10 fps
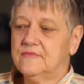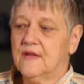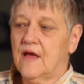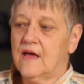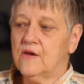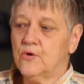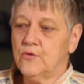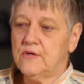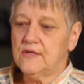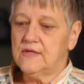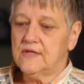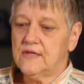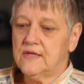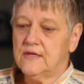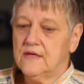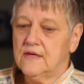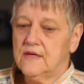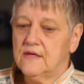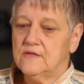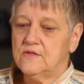I currently
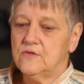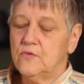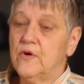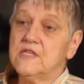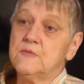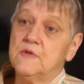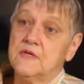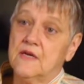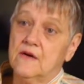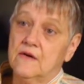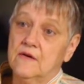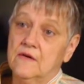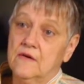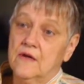do respite care